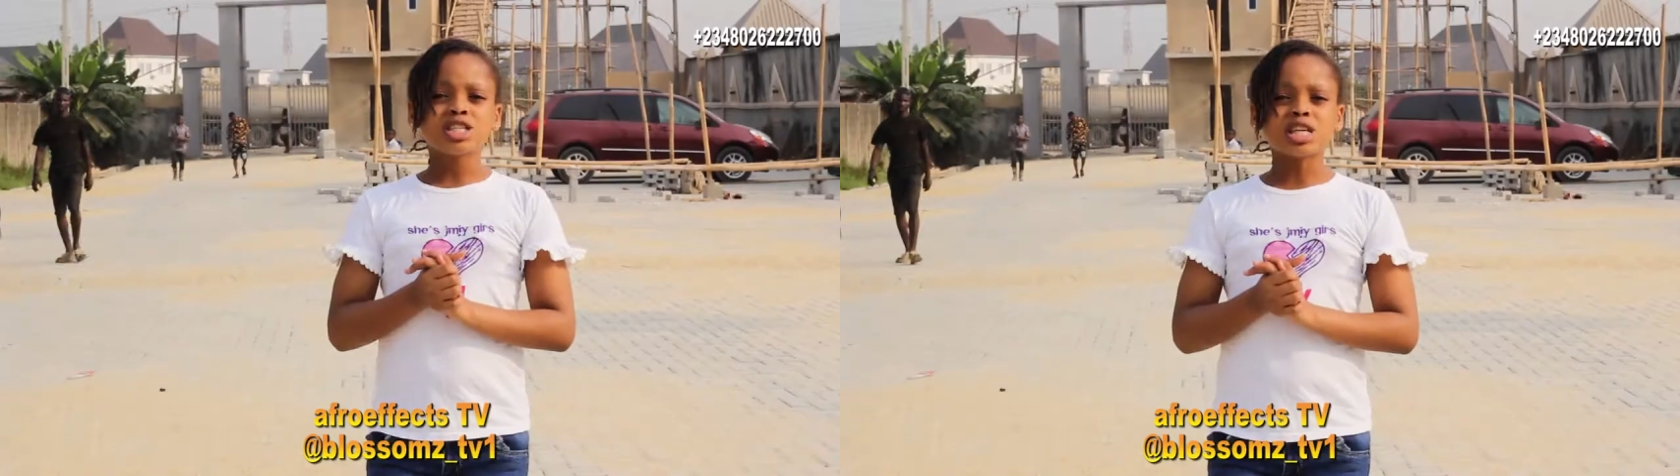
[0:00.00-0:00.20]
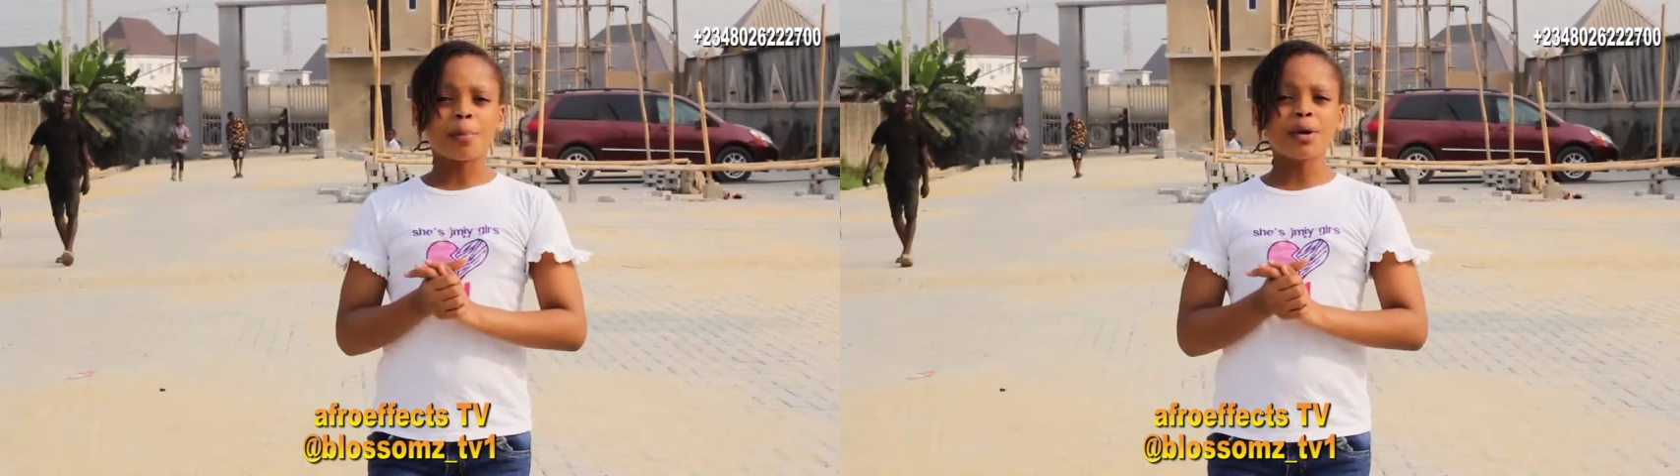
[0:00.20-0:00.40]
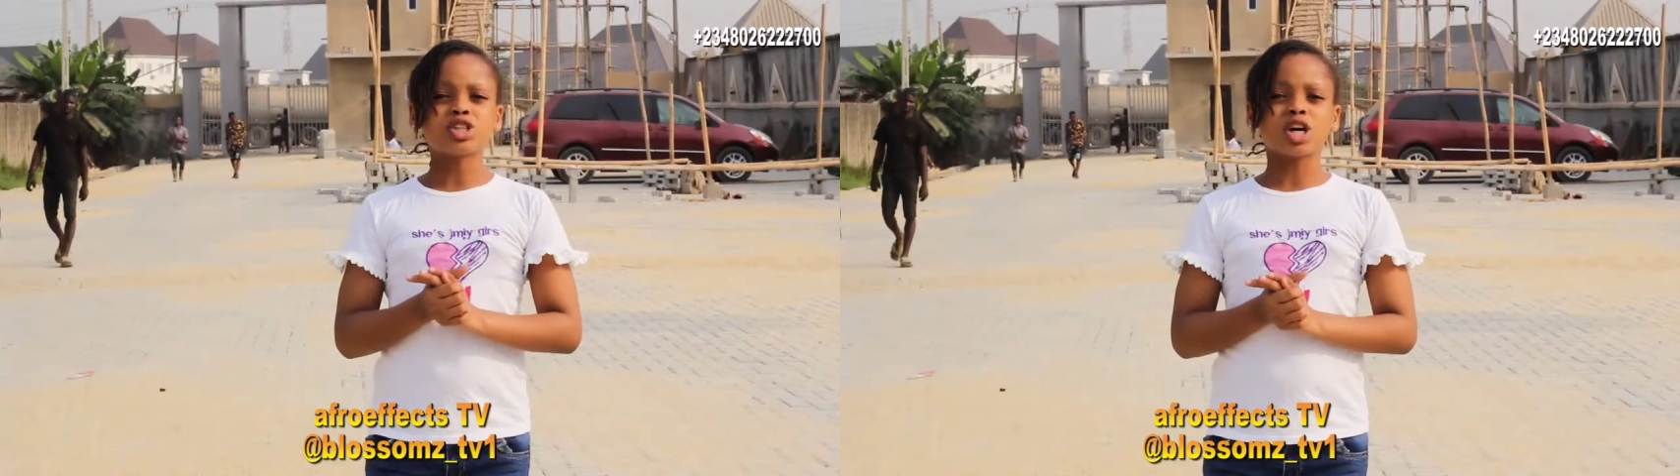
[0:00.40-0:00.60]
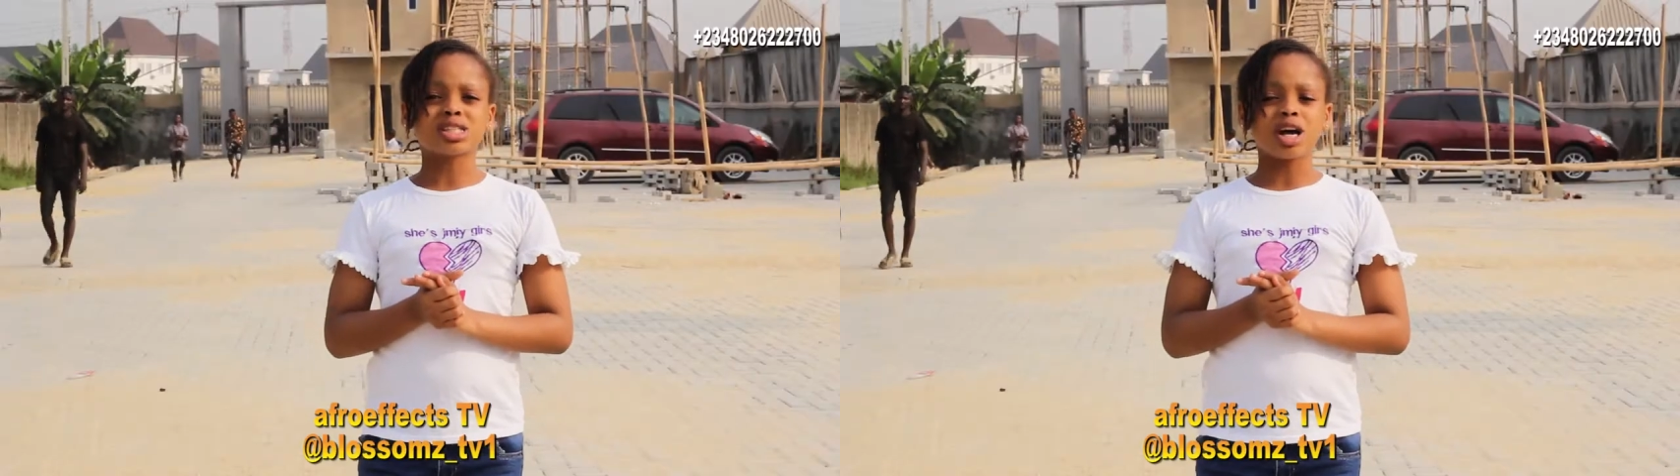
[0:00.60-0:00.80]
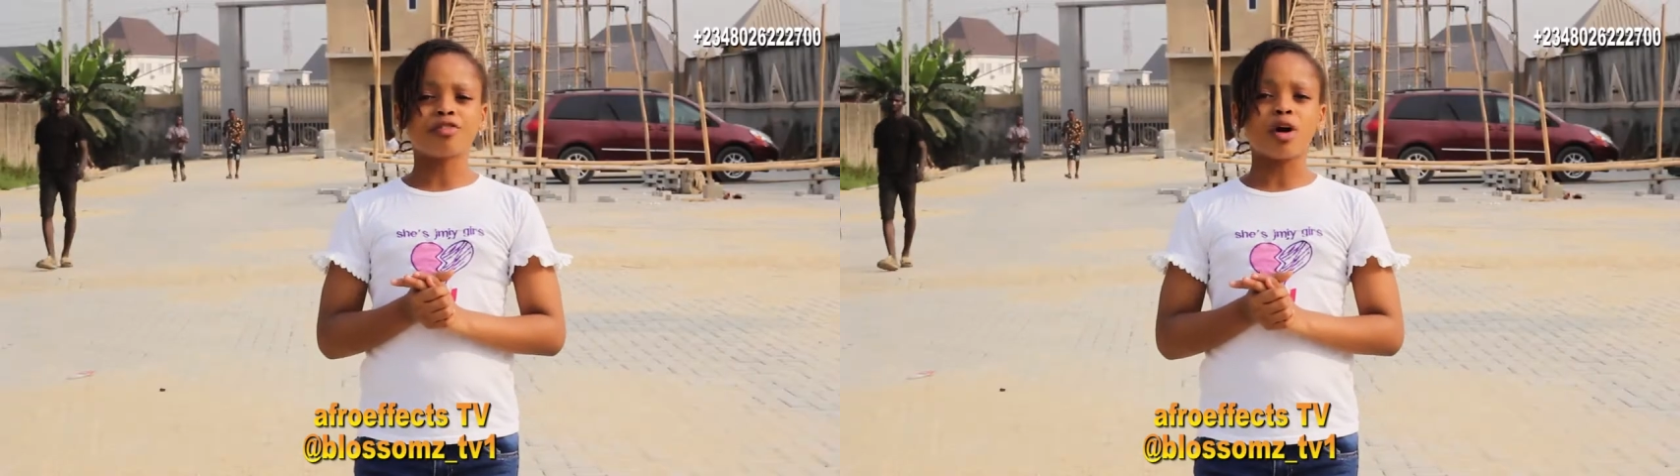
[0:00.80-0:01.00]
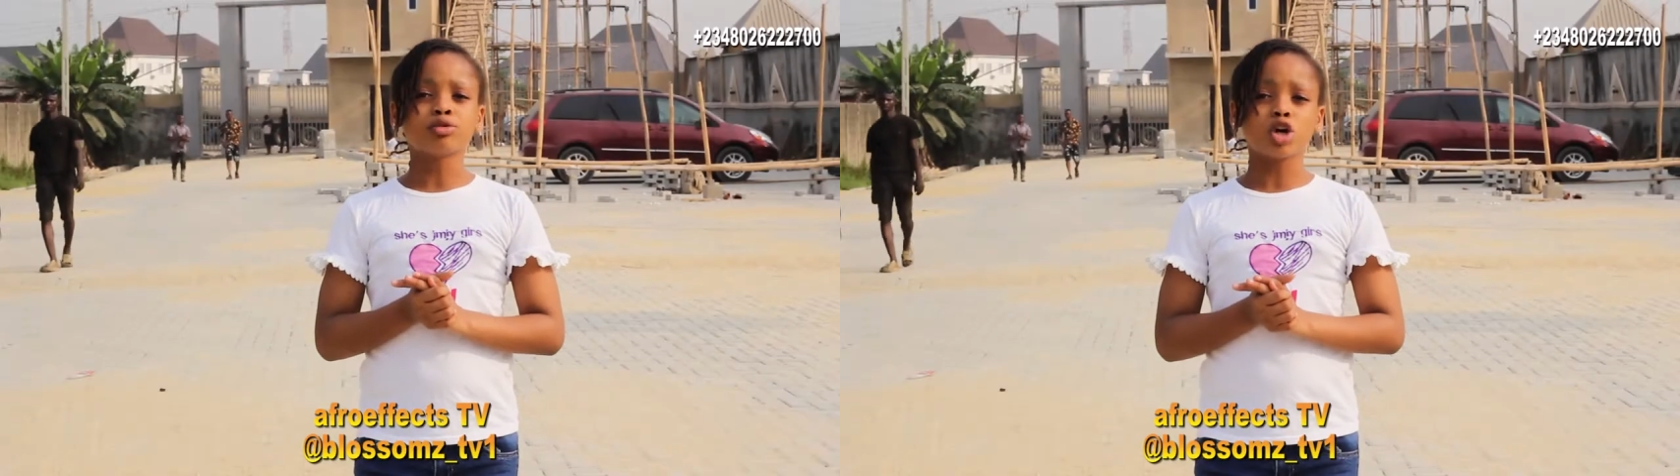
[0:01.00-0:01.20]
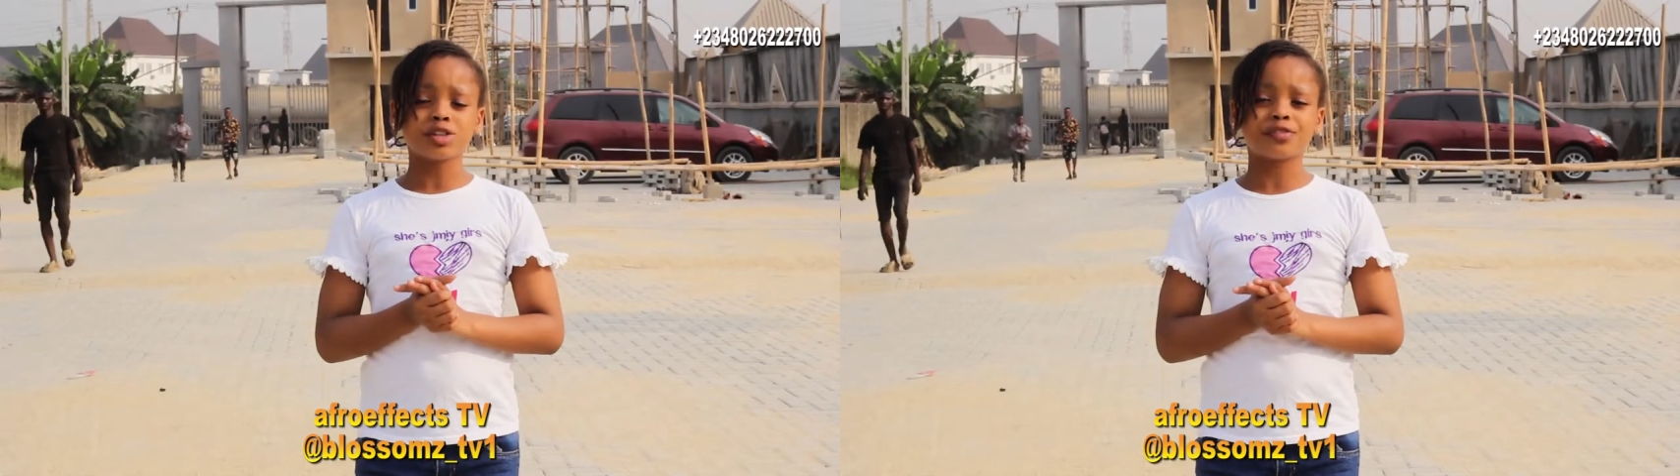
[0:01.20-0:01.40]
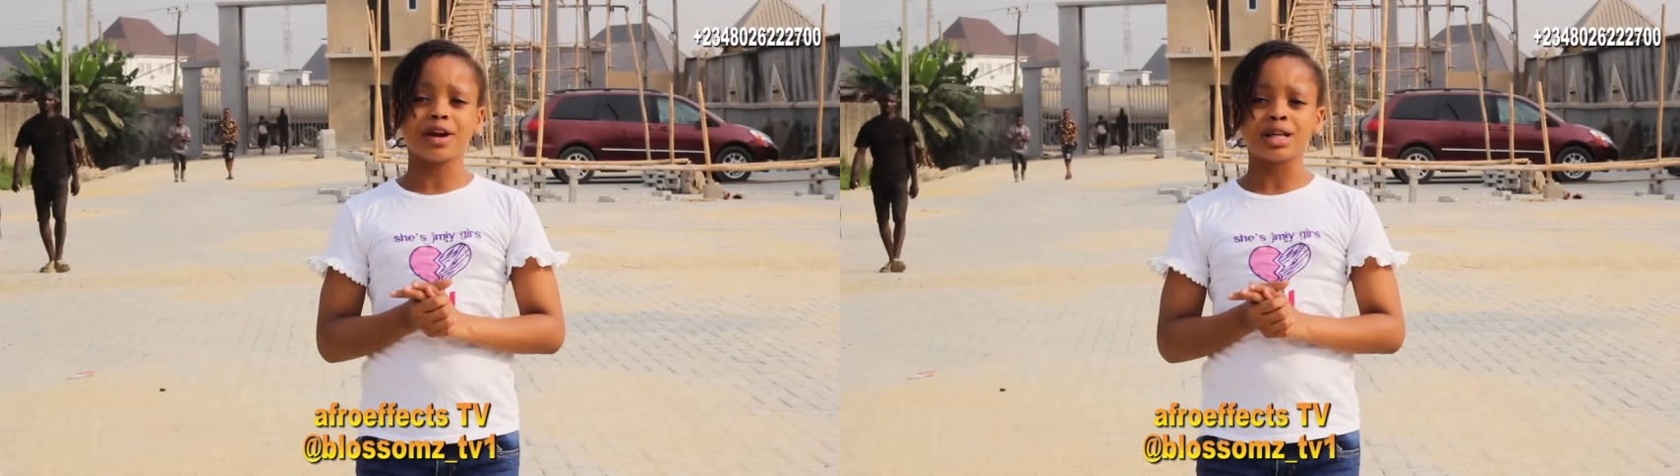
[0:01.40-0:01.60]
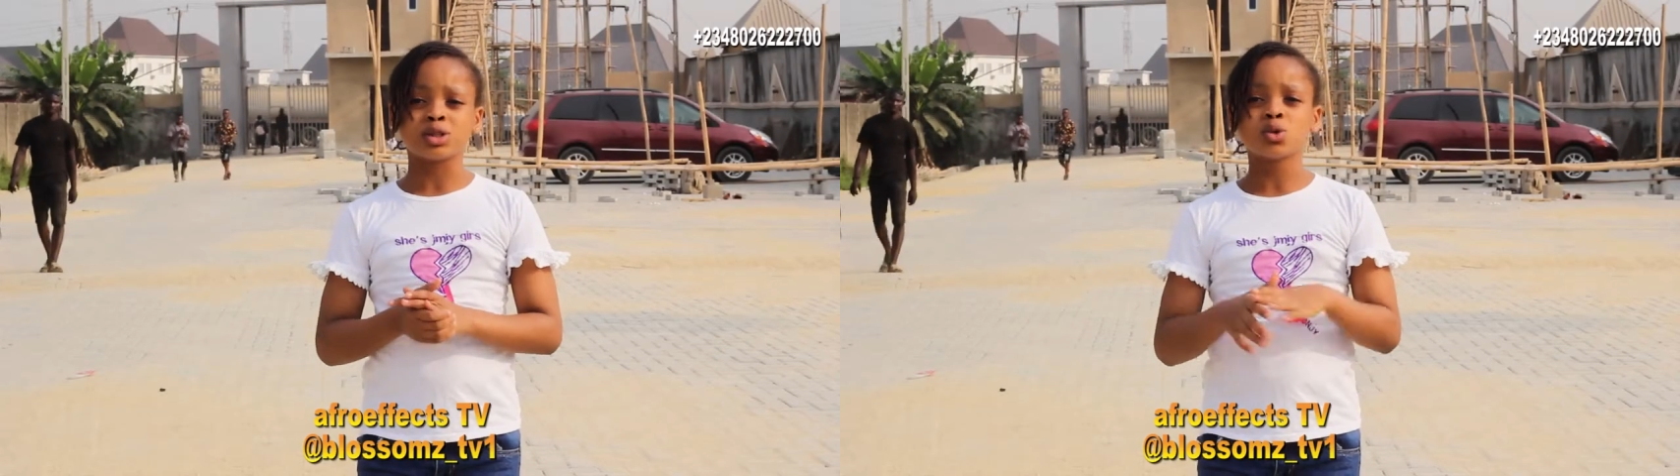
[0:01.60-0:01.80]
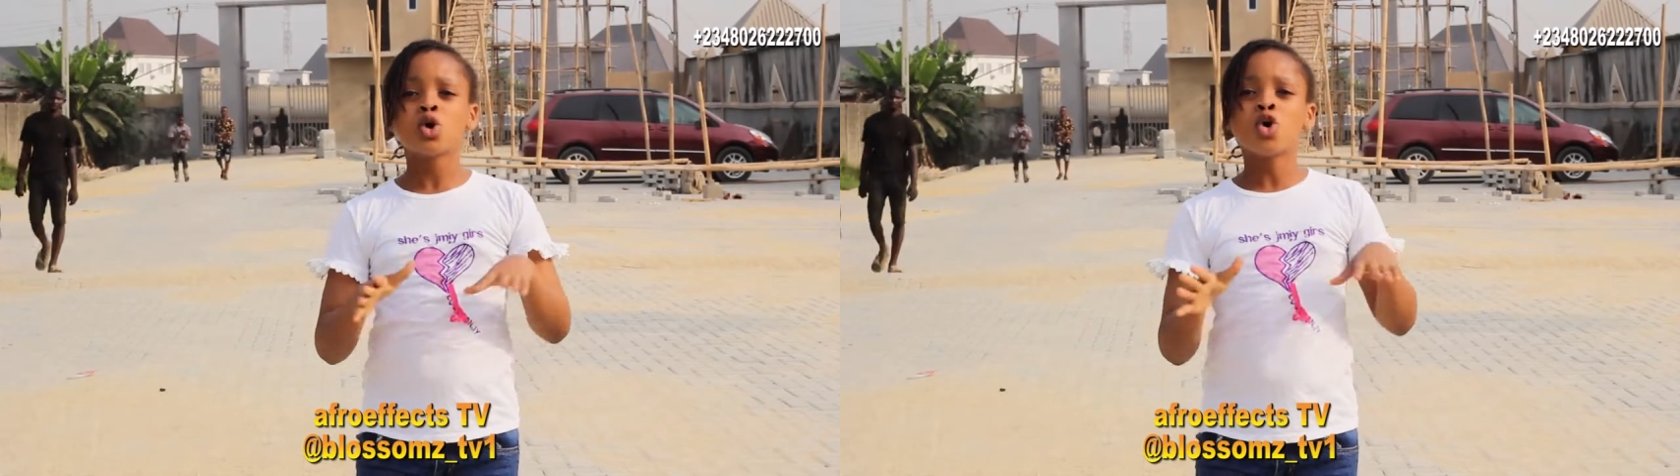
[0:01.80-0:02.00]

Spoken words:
Separate yourself from those friends